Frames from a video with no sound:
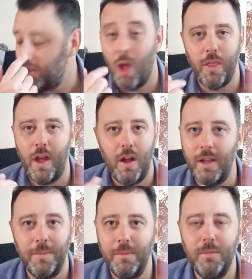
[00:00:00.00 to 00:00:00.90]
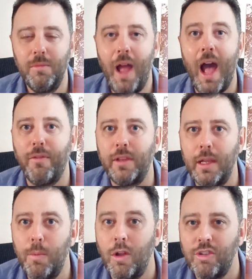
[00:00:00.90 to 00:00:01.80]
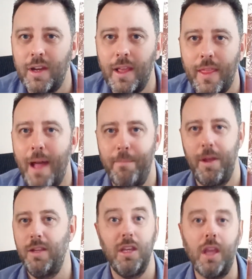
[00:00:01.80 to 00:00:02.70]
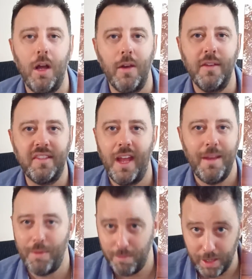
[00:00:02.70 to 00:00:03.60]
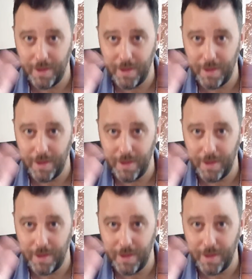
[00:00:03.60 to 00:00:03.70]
Not that I avidly watch any of that, but you can't escape them.